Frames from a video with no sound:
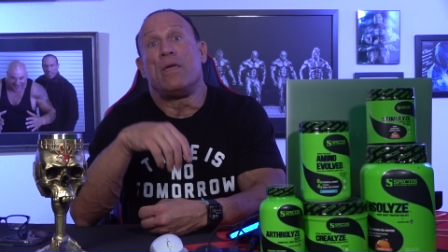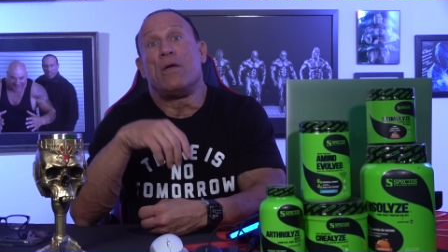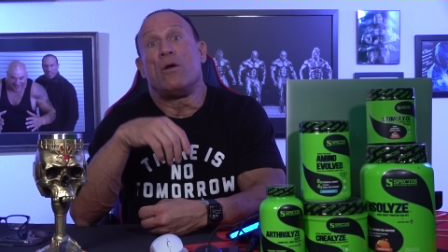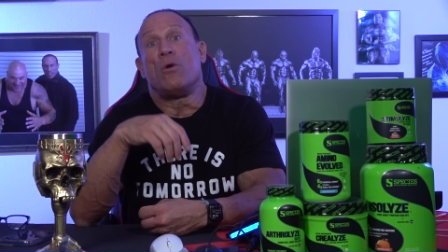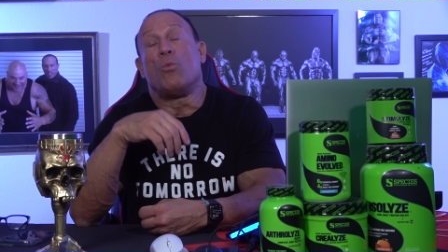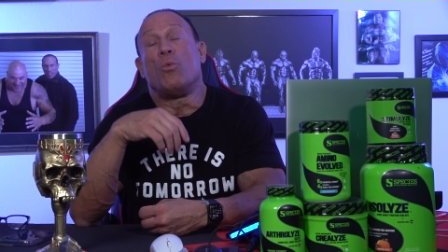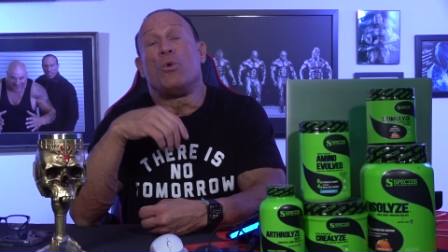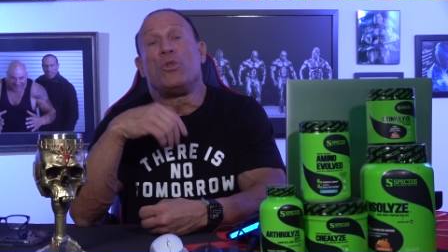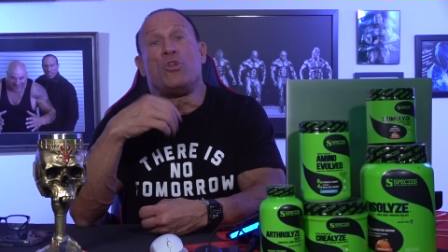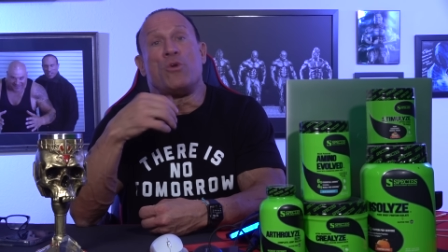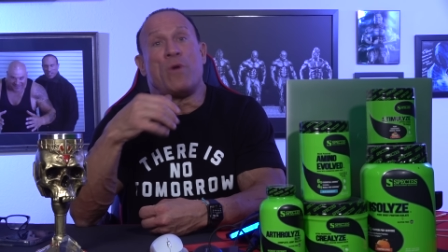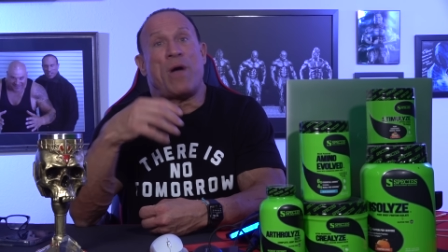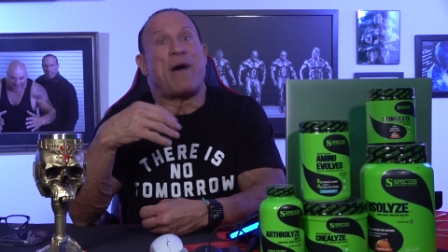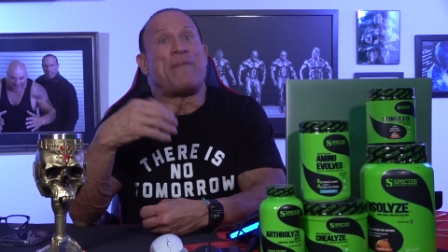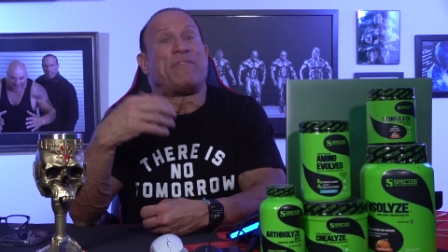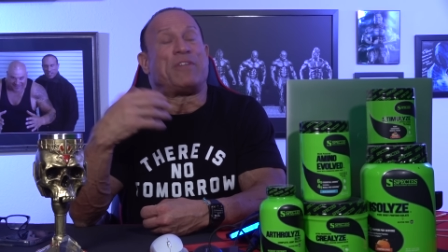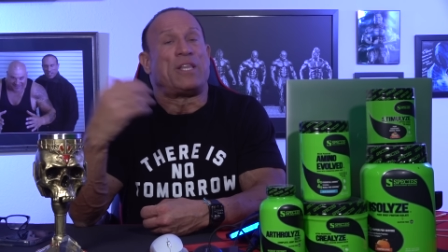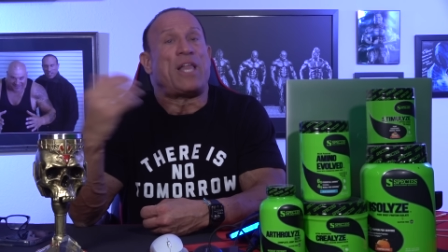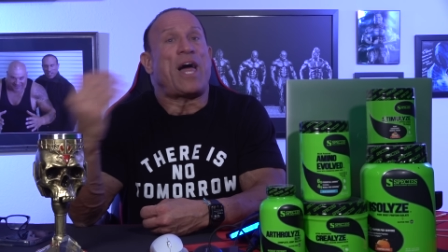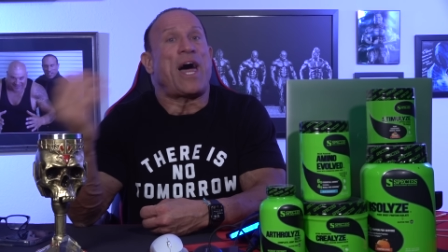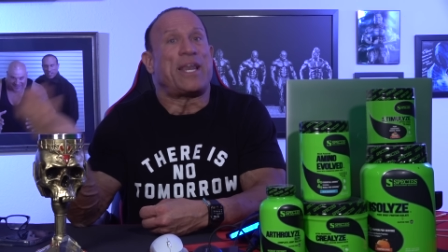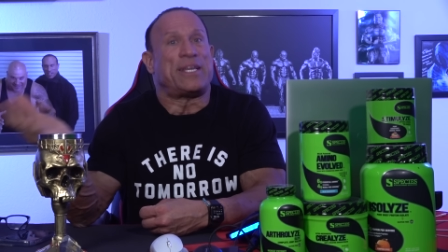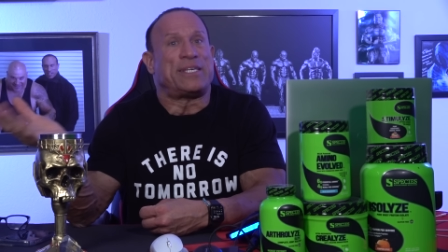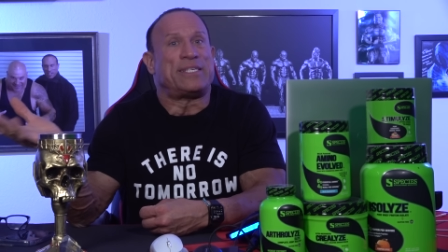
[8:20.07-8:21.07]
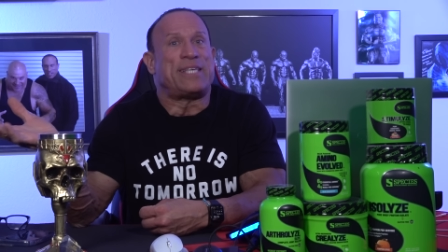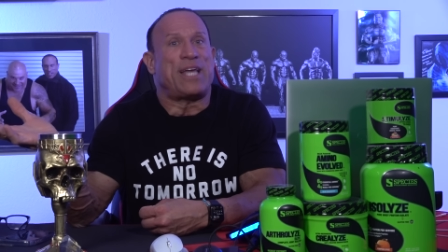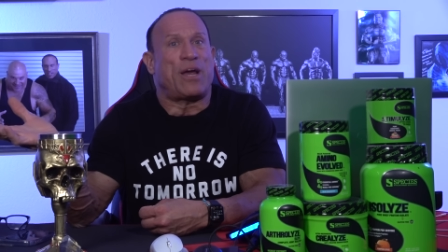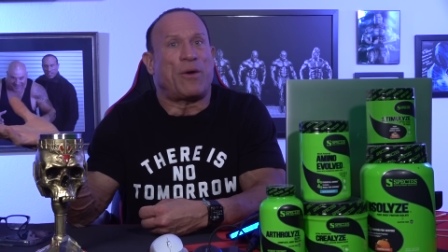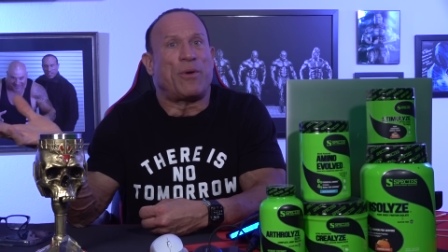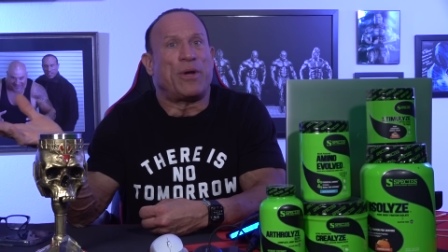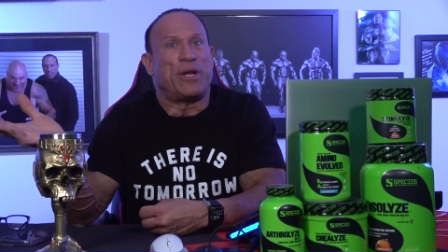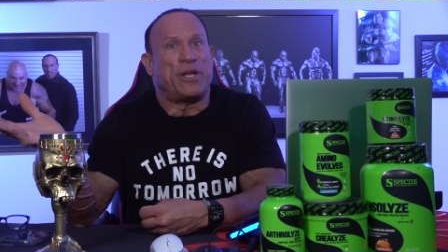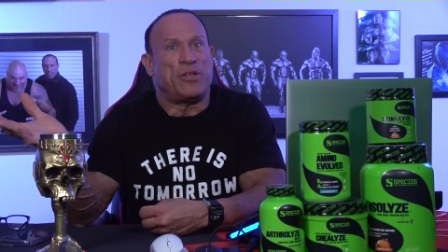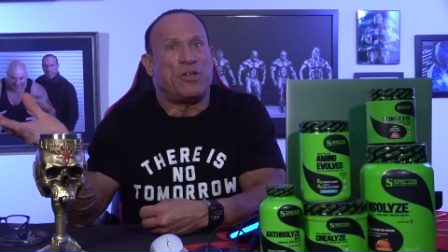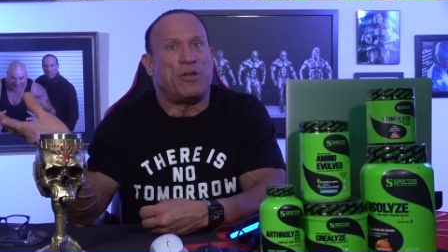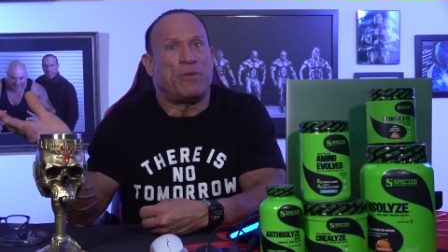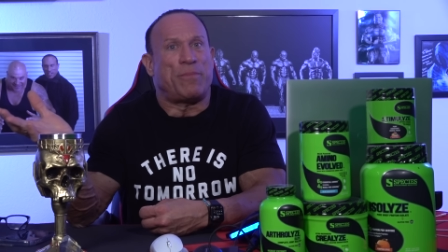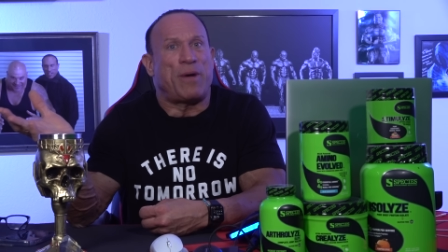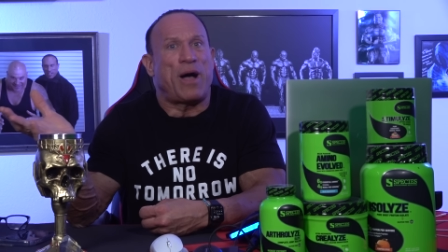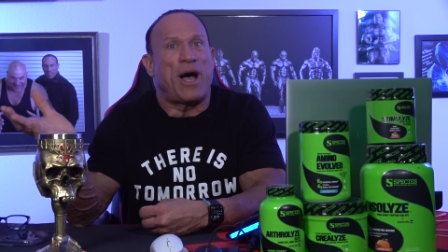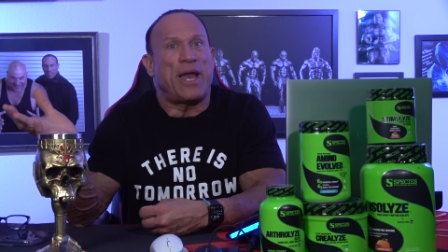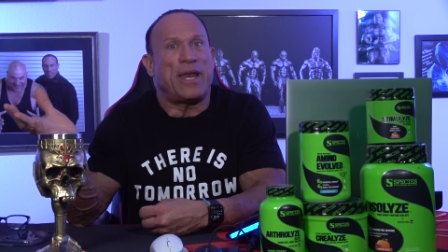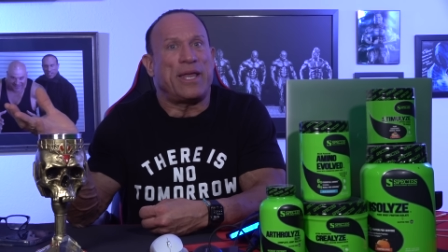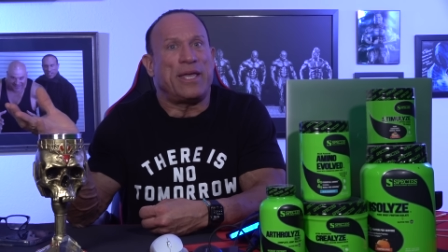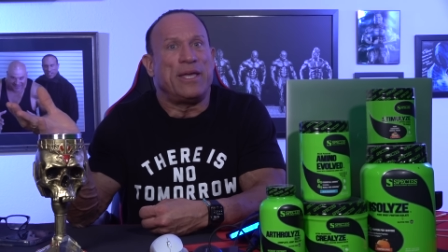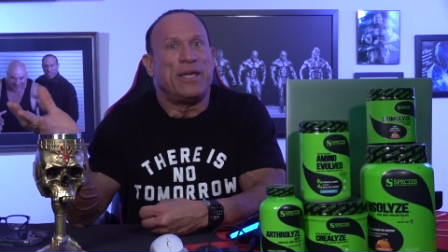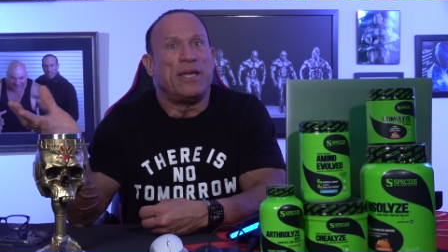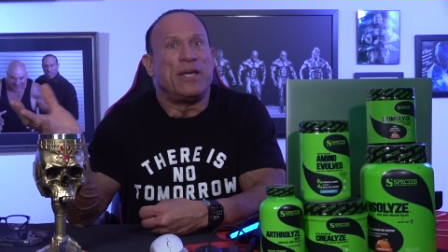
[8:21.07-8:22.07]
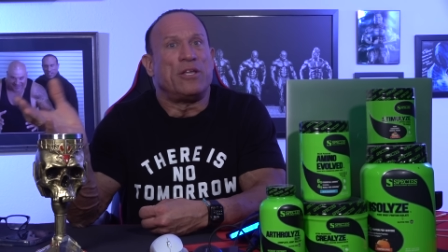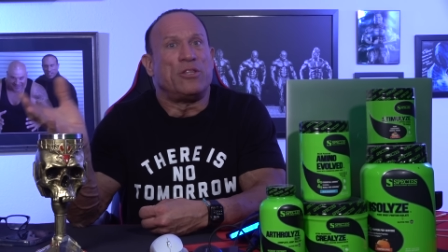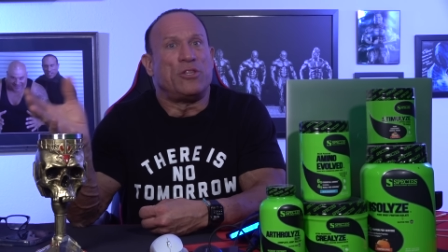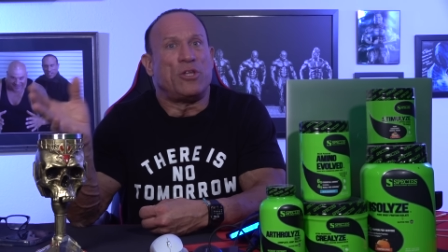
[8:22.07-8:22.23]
When you have a lot of steroid in your body,